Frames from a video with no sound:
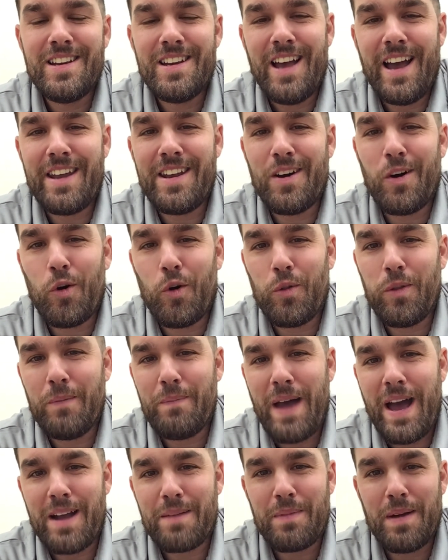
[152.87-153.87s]
Had to hold
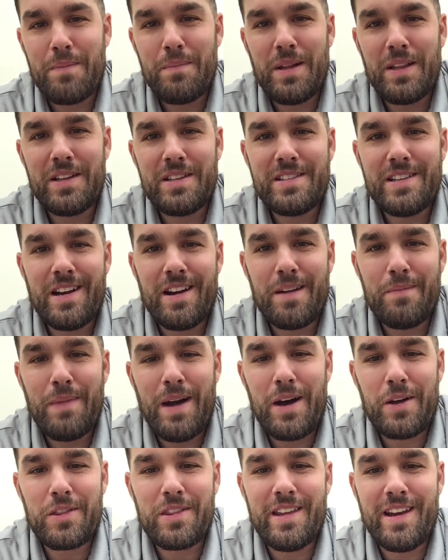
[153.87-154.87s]
back my military
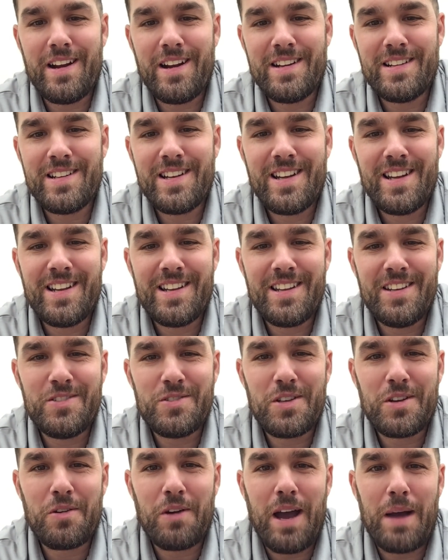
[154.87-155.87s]
mouth there and use
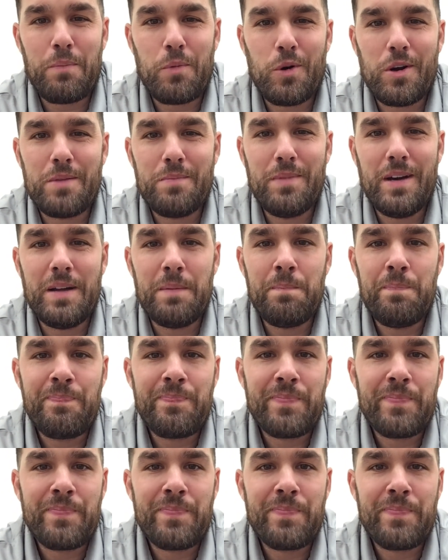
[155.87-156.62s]
the crap word, but